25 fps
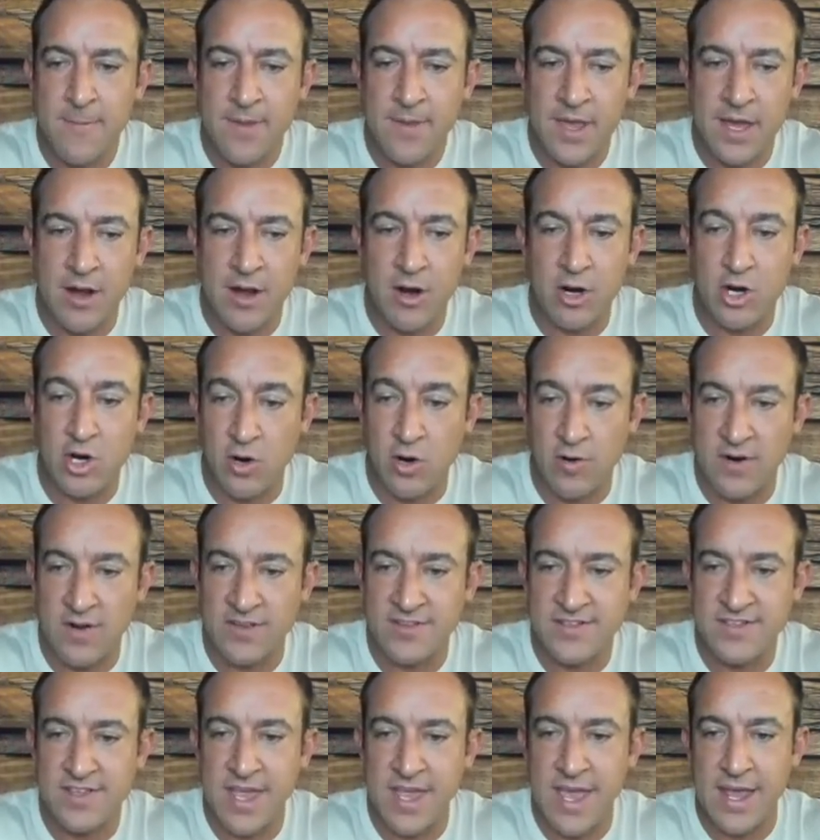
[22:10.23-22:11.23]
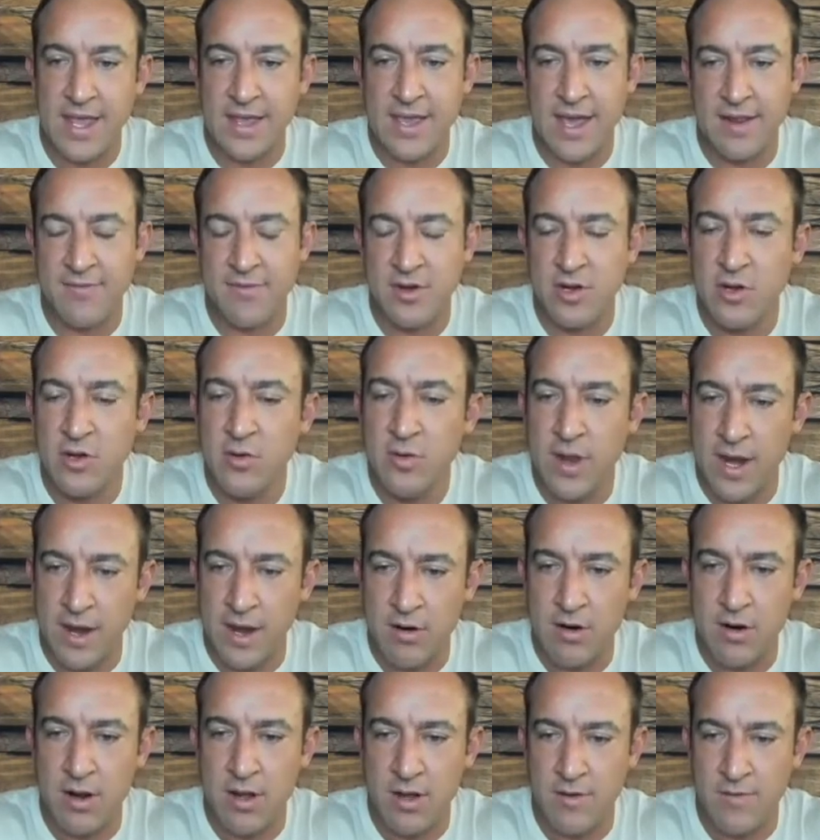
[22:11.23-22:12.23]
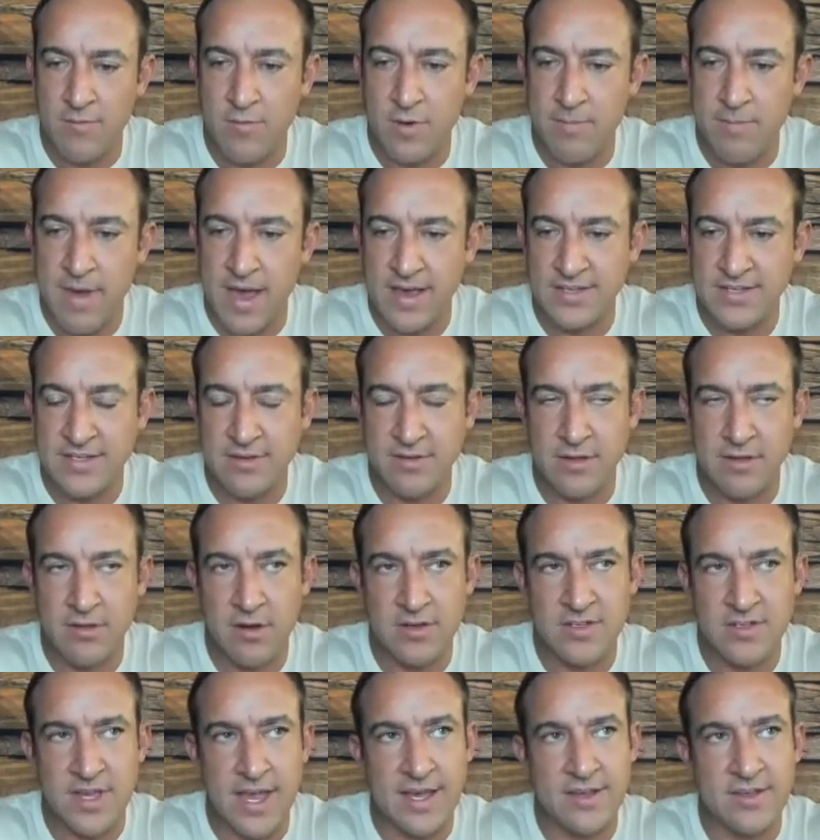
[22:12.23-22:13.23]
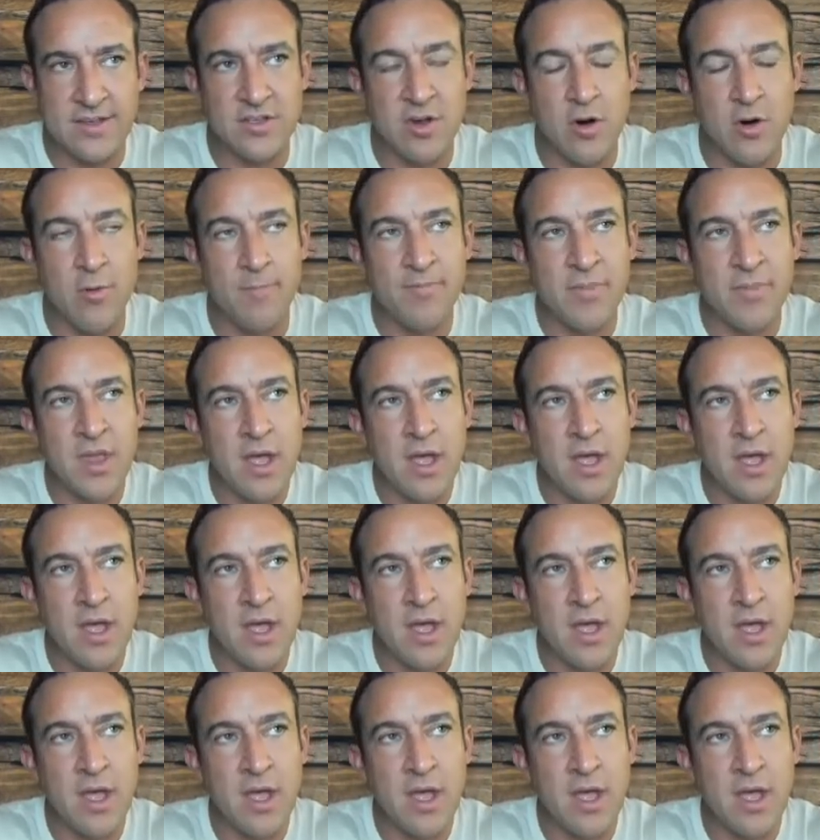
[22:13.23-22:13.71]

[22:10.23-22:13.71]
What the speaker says: in our current state, kind of a new era of what masculinity looks like. So